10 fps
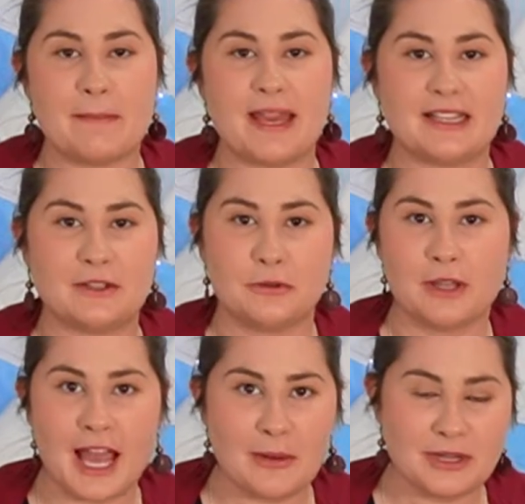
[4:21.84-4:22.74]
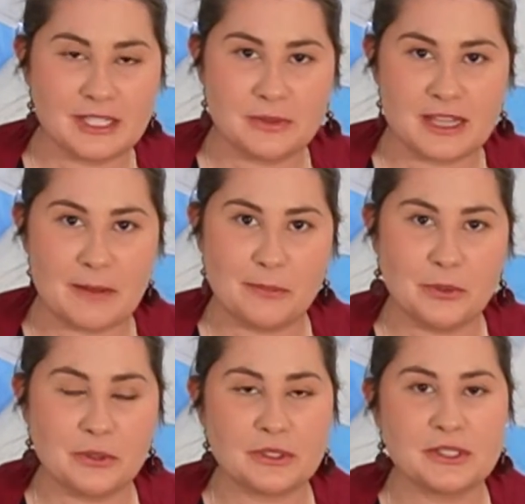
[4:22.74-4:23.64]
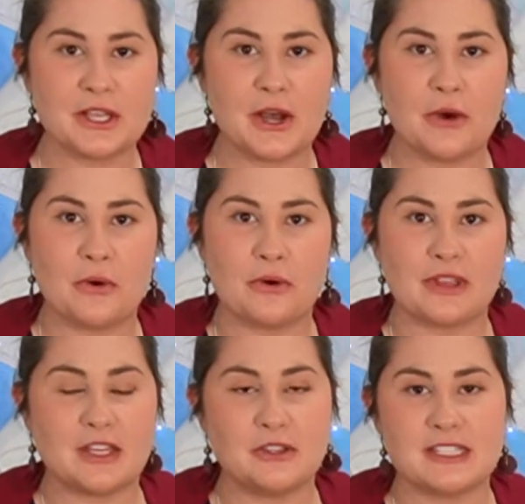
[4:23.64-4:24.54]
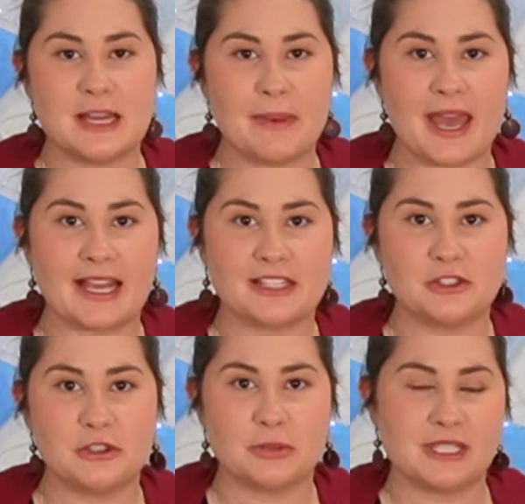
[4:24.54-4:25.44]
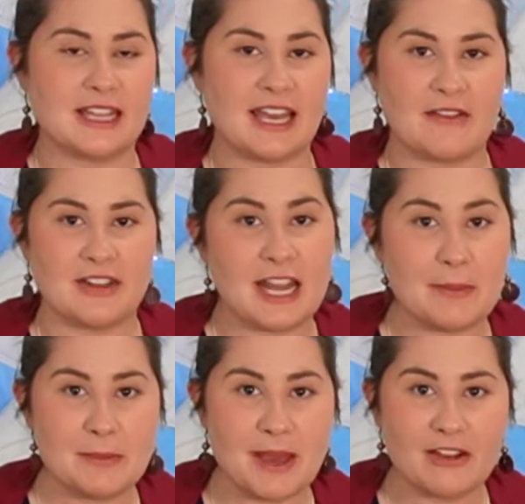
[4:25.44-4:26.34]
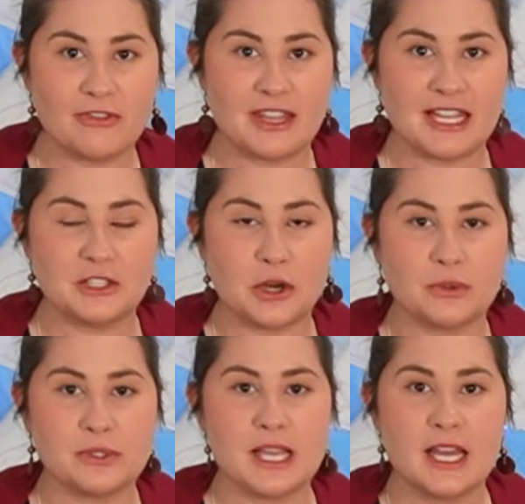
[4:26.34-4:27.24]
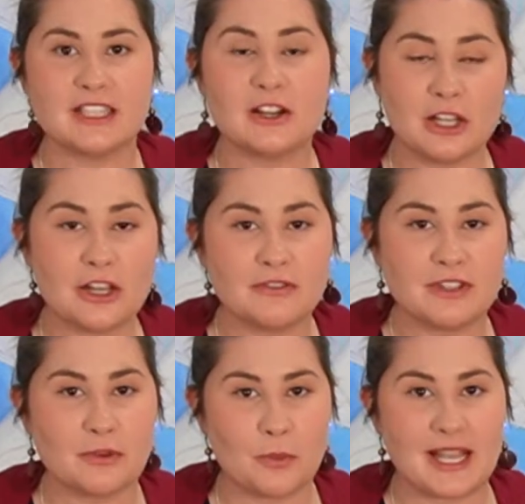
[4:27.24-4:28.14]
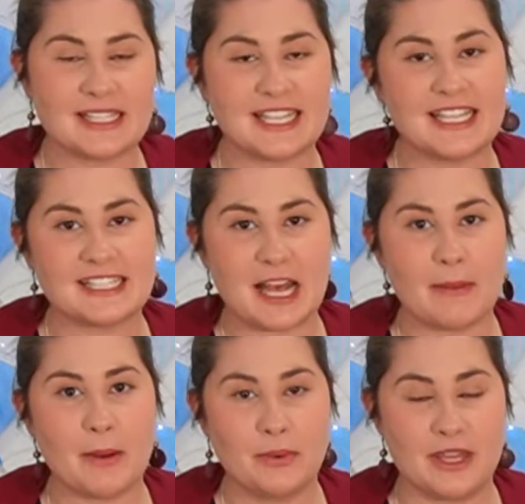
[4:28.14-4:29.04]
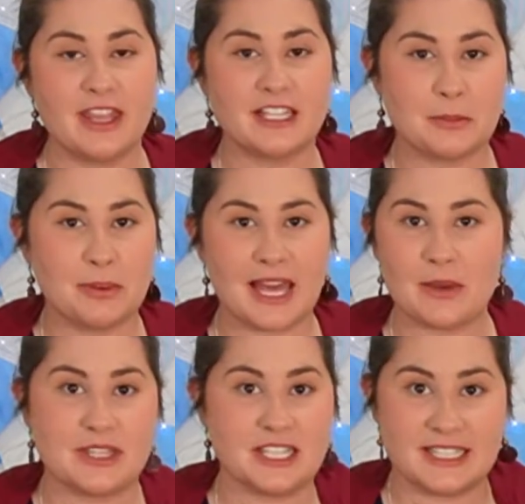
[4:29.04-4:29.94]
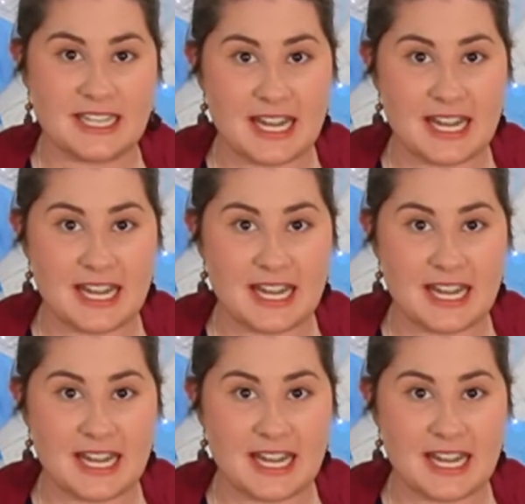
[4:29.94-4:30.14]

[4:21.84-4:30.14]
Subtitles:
make little libraries with their books, or they use their bags to pretend they have a nappy bag for their dolls. There are a lot of different ways that kids come up with to play with just an